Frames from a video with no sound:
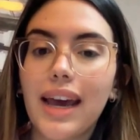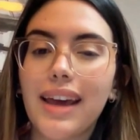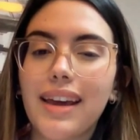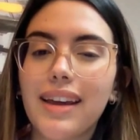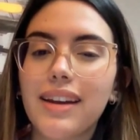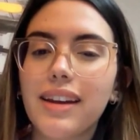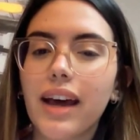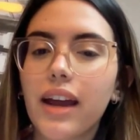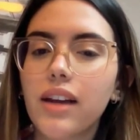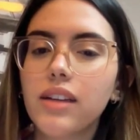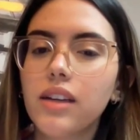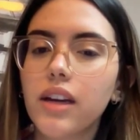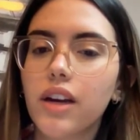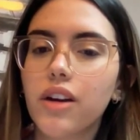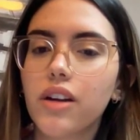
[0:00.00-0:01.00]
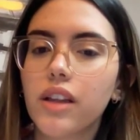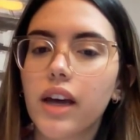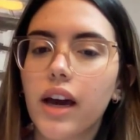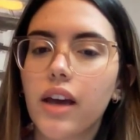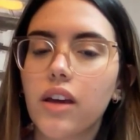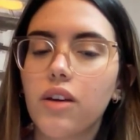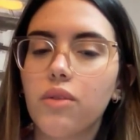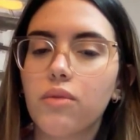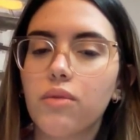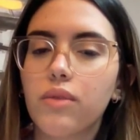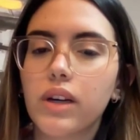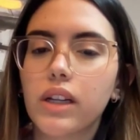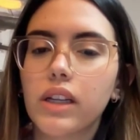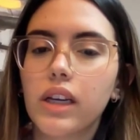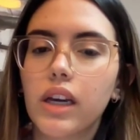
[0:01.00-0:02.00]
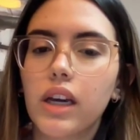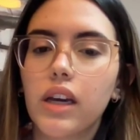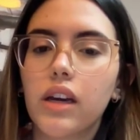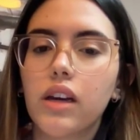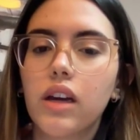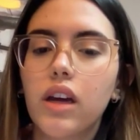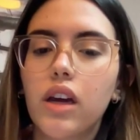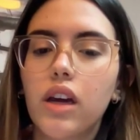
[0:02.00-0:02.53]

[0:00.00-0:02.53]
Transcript: and that is a year that you really